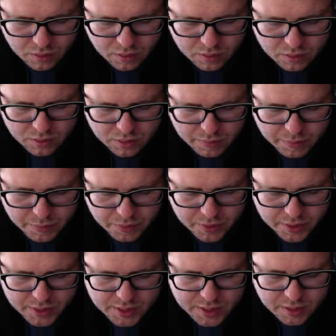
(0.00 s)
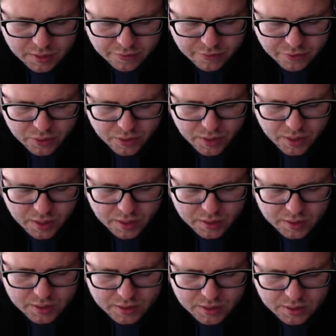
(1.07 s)
So let me put this in here for you
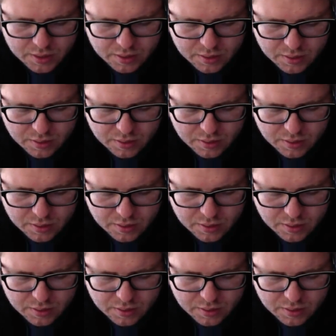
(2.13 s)
guys.